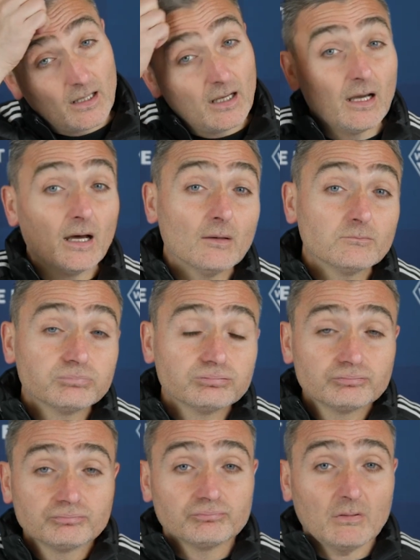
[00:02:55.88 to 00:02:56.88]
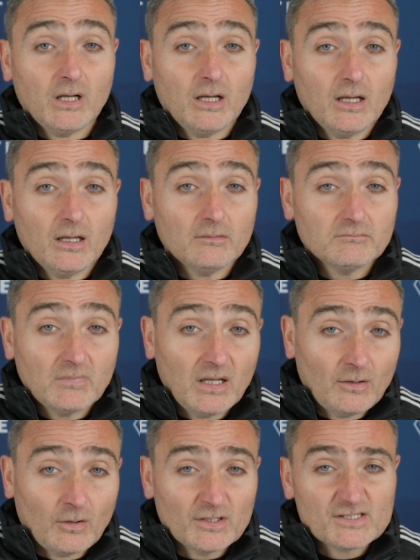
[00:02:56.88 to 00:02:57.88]
uh, uh
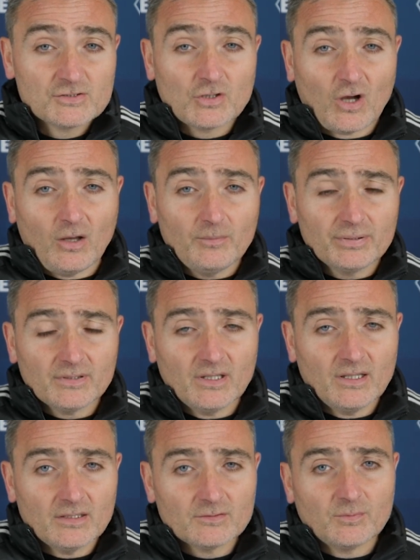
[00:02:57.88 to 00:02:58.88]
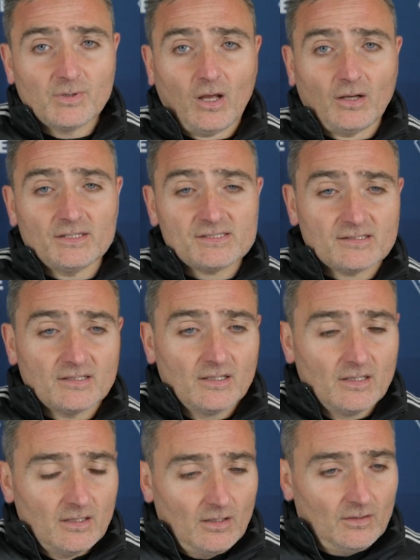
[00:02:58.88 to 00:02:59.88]
an honest job, uh, to be honest,
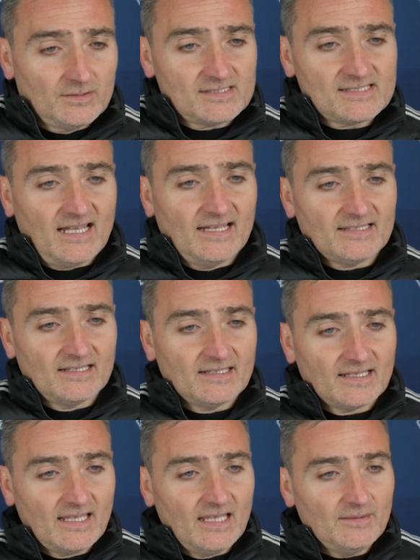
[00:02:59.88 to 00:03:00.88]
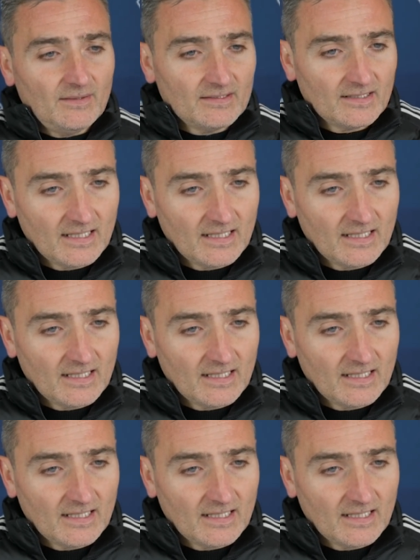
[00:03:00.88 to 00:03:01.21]
on the side. And the game and the